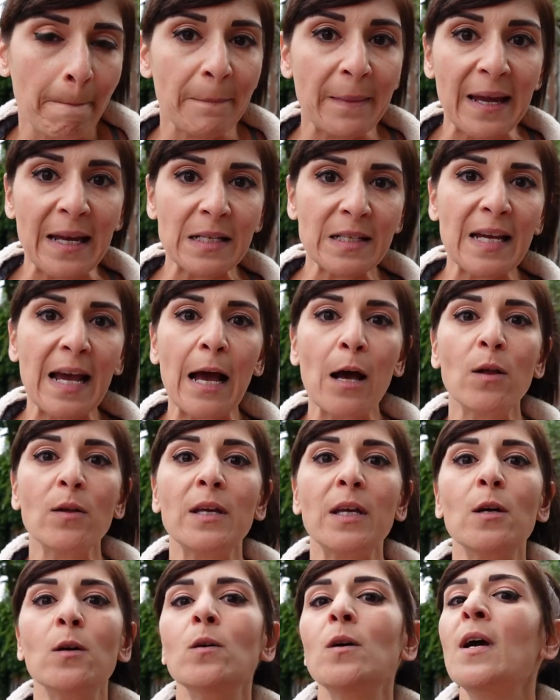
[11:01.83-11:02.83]
They tell
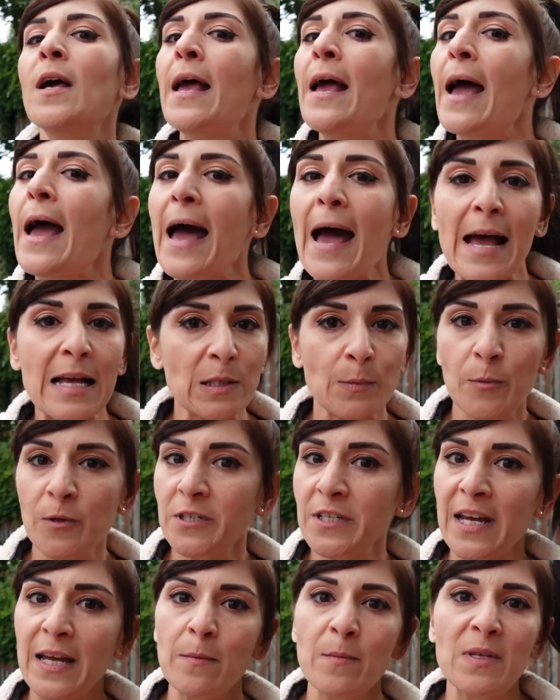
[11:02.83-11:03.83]
you
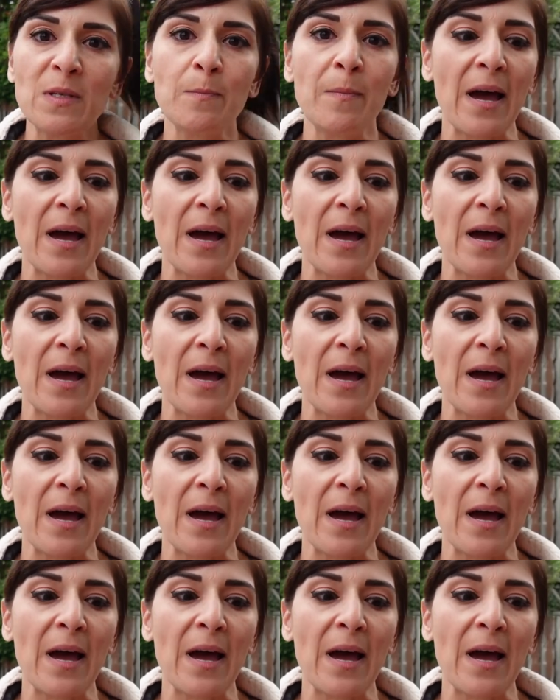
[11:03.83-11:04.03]
aspartame is